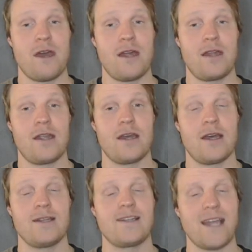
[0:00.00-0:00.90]
and
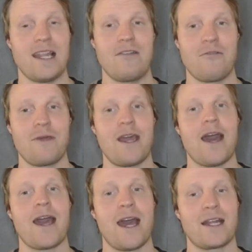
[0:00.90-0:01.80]
sadly for me,
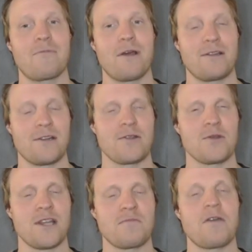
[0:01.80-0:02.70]
I had Gabriel
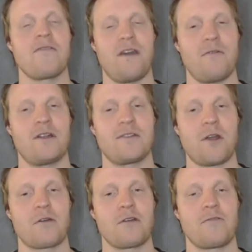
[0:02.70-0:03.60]
Jesus as my favorite
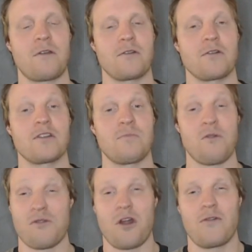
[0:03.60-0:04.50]
striker differential, because
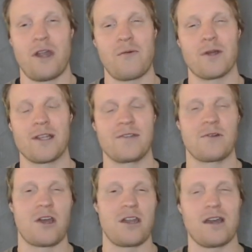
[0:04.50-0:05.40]
both Darwin and Watkins were
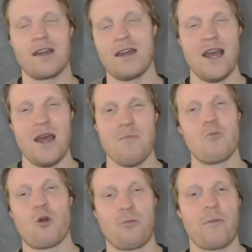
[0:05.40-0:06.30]
kind of
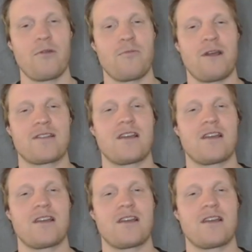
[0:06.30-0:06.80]
more popular picks.